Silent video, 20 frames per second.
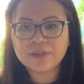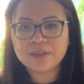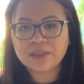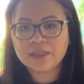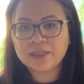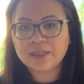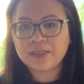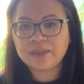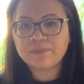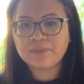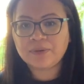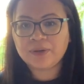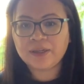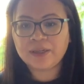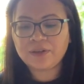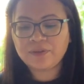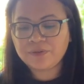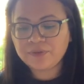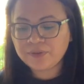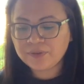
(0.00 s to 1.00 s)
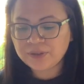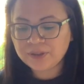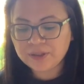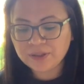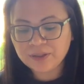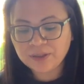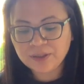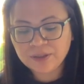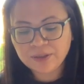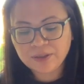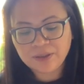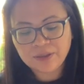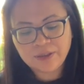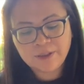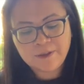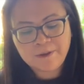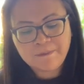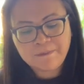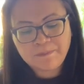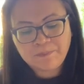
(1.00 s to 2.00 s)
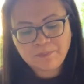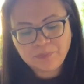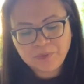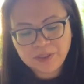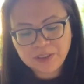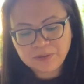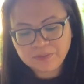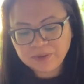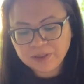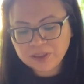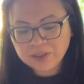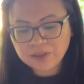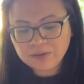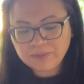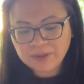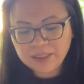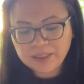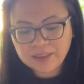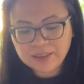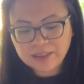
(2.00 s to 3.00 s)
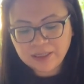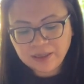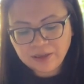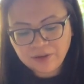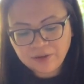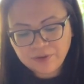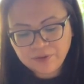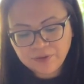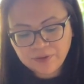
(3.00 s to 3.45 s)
and I prayed for her, smudged myself.